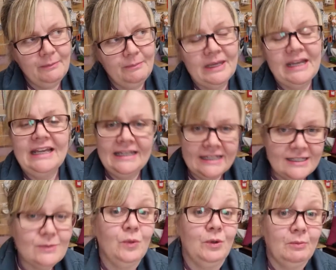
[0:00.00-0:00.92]
but he
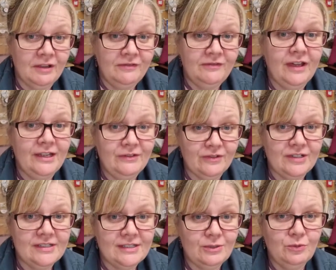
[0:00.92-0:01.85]
is one of my
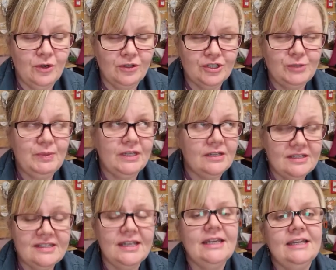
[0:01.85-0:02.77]
favourites to watch
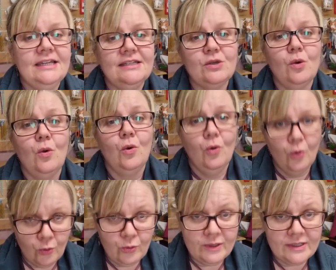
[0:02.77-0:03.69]
because he is
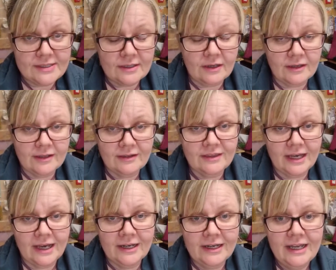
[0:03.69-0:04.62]
always like
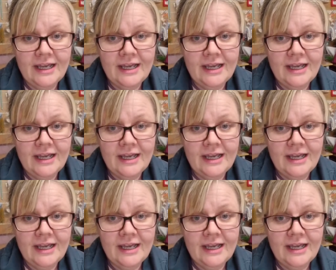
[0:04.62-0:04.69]
that.